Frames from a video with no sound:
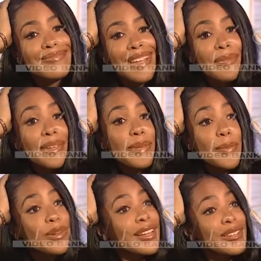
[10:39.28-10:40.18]
I mean,
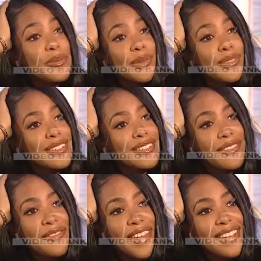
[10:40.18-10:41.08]
people like their music. The
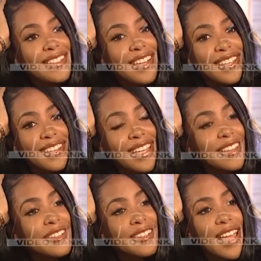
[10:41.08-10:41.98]
fans like
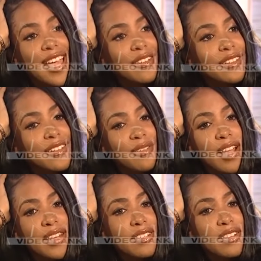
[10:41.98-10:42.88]
their sound. You know,
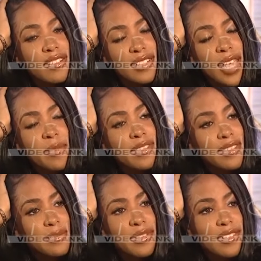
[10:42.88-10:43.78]
Rodney Jerkins came with
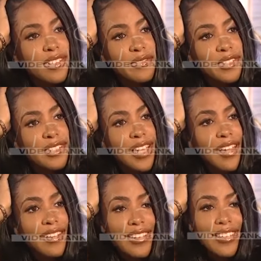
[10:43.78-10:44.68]
a different
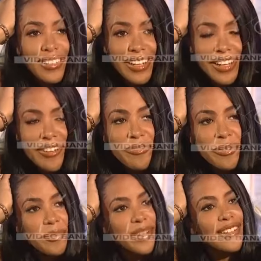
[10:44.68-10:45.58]
sound, and it hit for
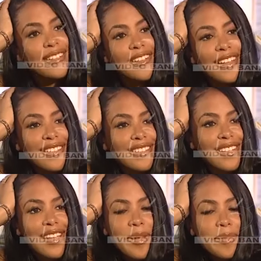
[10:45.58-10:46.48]
a minute. So that's,
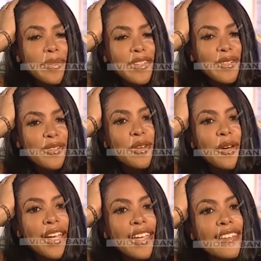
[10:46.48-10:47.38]
but there's no,
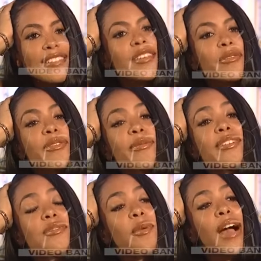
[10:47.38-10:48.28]
I can't say the real
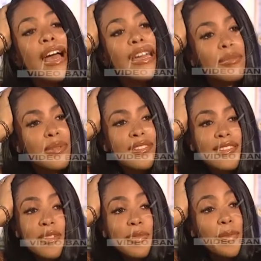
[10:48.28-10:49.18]
reason why. It's
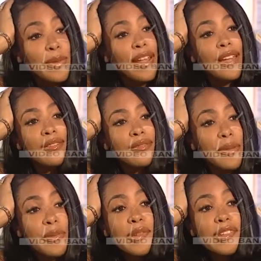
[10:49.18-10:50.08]
just people like their
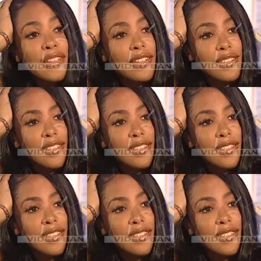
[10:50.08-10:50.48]
music.